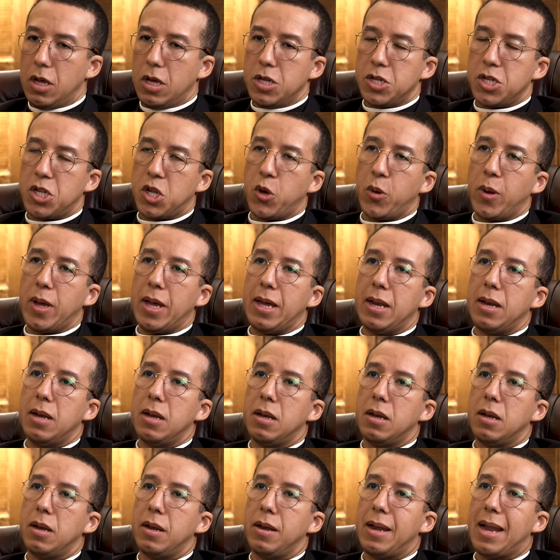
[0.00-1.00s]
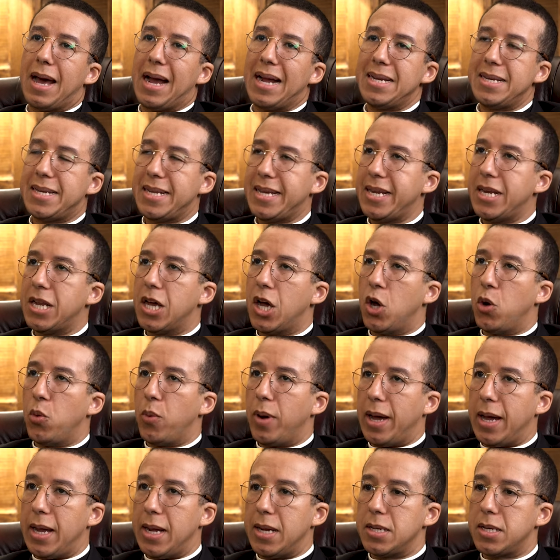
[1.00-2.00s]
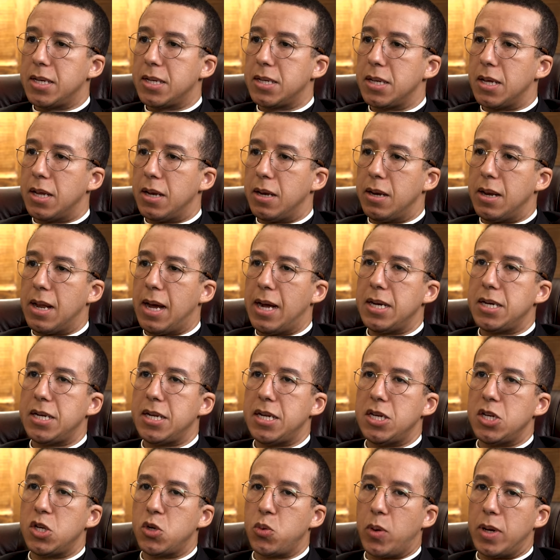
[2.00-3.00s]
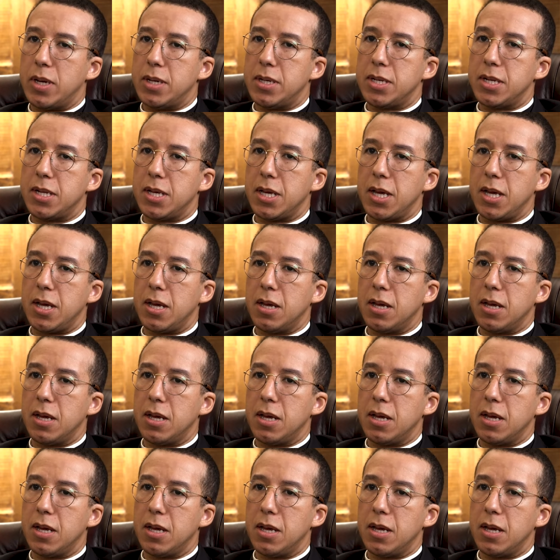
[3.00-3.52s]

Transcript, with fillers: So in 1908 and 1920,